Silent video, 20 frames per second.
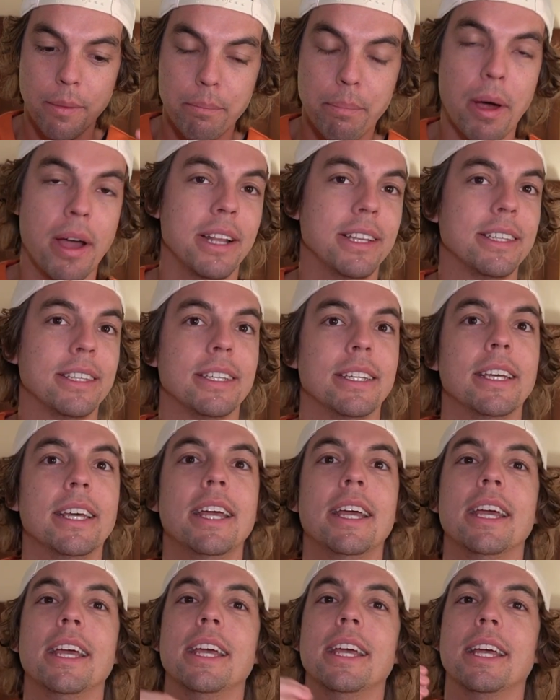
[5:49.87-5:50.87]
But
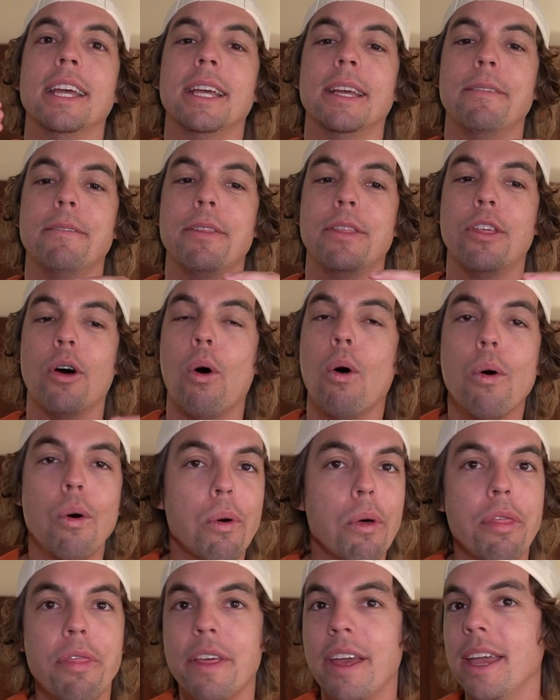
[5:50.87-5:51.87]
the
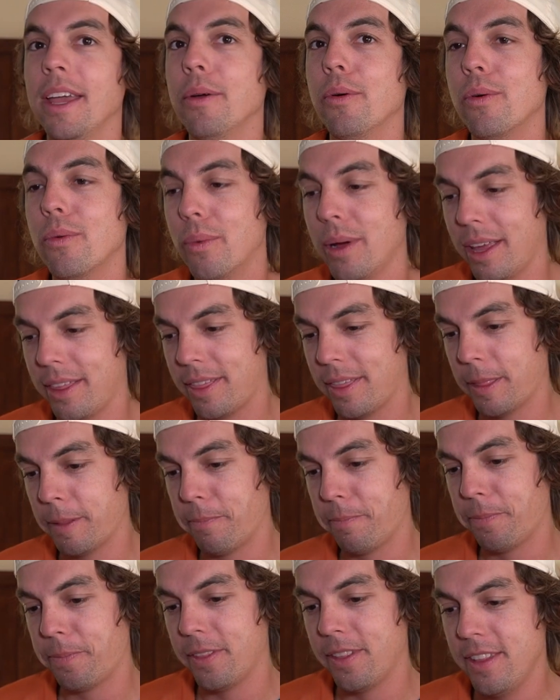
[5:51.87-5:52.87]
whole thing with
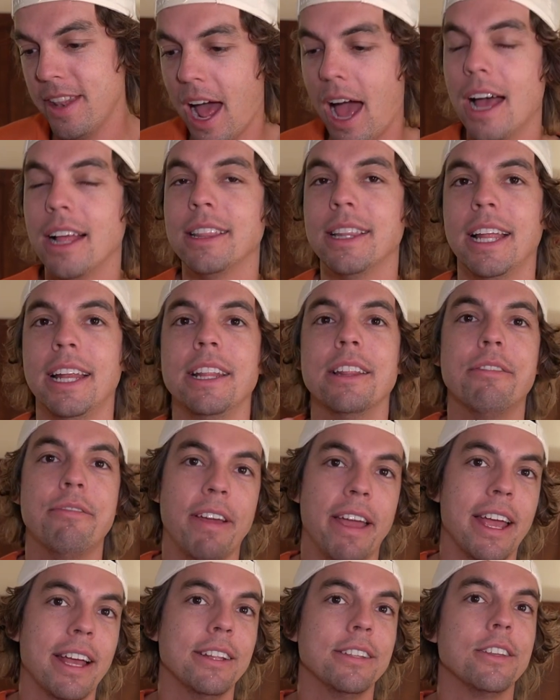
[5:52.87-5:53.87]
not letting the
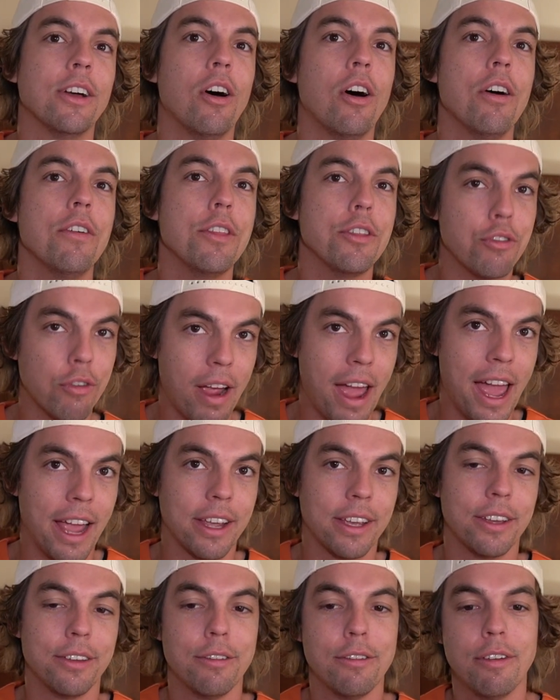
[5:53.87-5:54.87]
fans on the
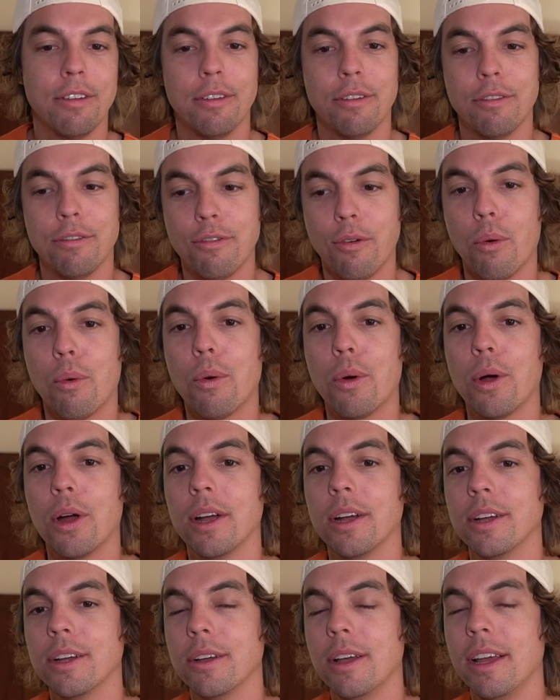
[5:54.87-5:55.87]
track
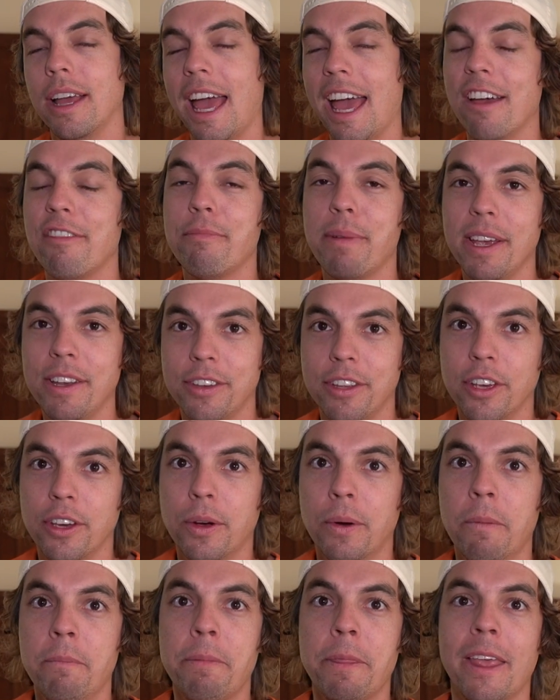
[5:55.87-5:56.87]
for F P
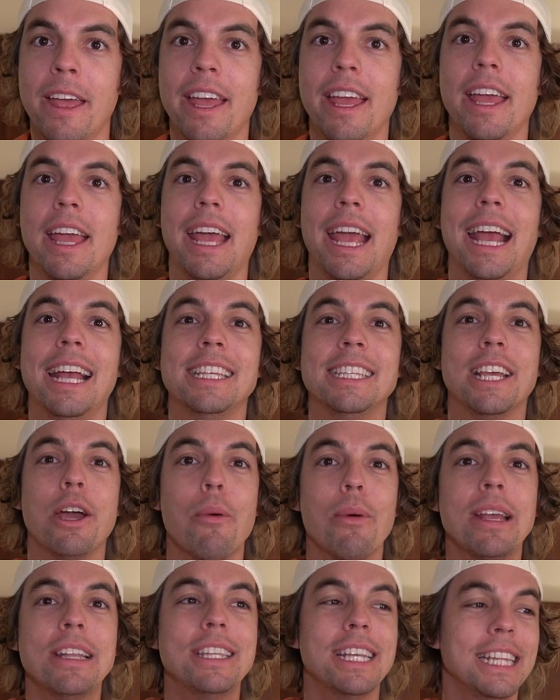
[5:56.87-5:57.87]
two is
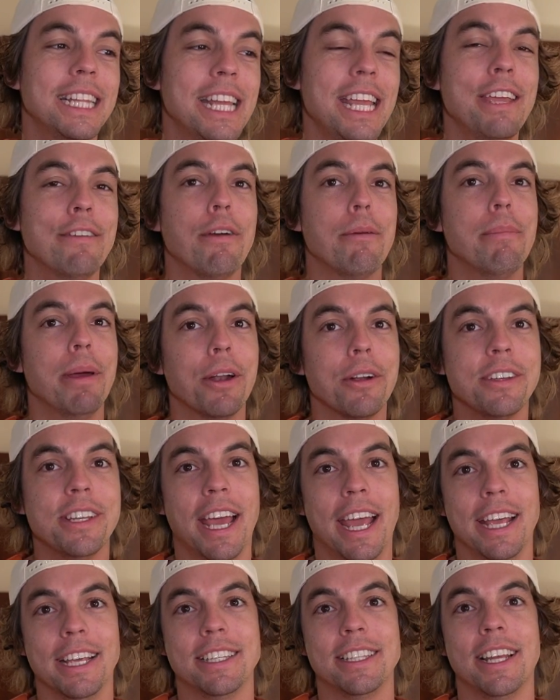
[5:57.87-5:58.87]
going to leave a bitter
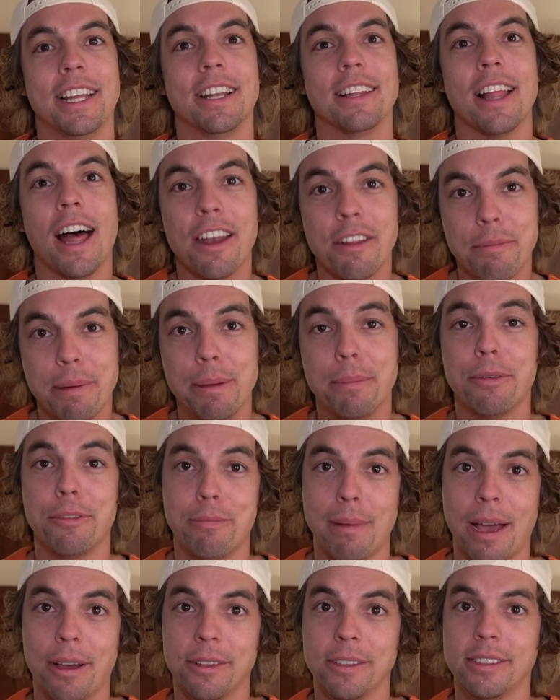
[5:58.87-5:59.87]
taste in a lot of people's
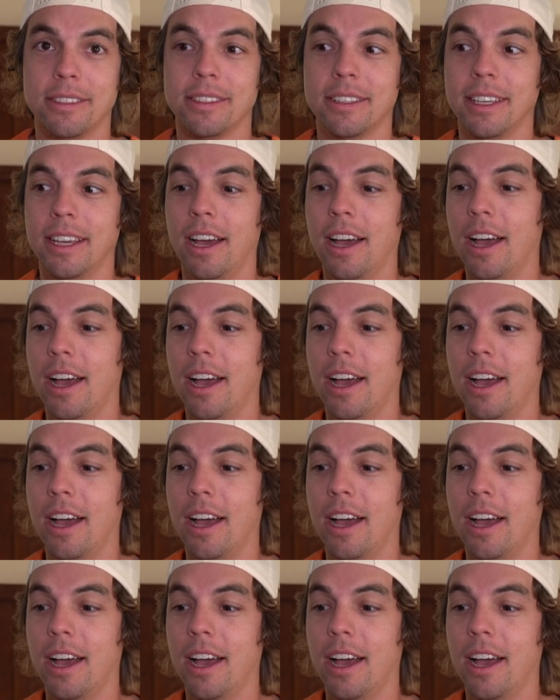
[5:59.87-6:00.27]
mouths.